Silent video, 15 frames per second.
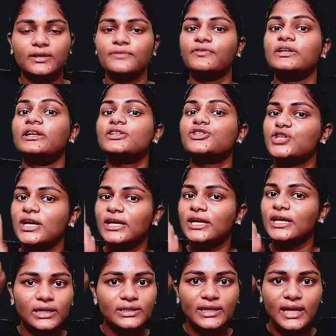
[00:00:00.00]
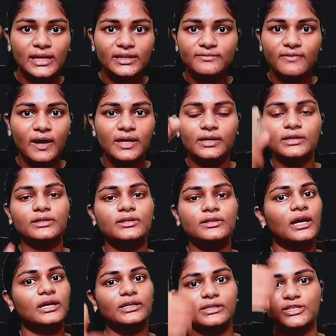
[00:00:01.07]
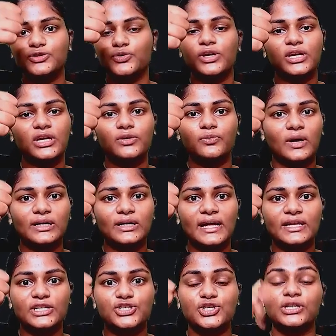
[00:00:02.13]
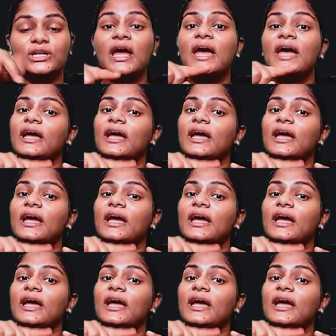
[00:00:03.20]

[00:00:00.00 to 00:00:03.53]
In a straight current carrying wire, the current is going in one direction.